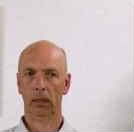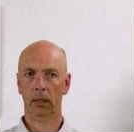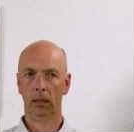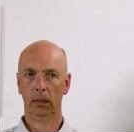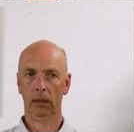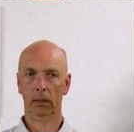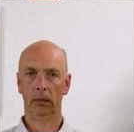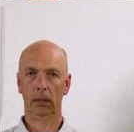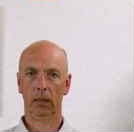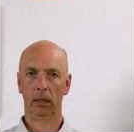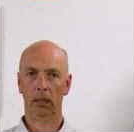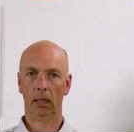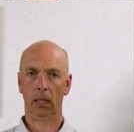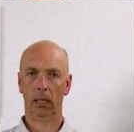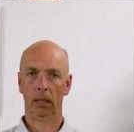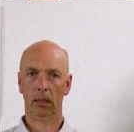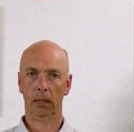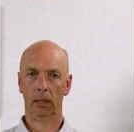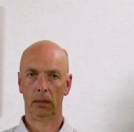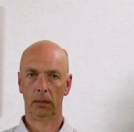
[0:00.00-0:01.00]
easily
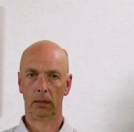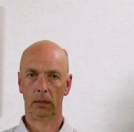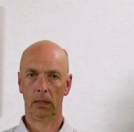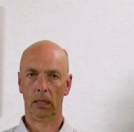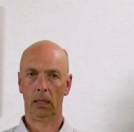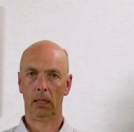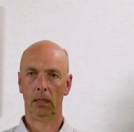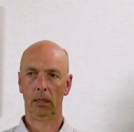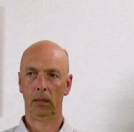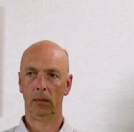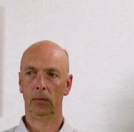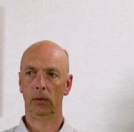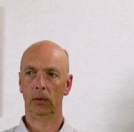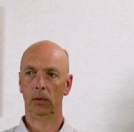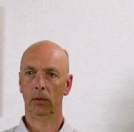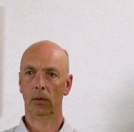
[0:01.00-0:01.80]
understandable,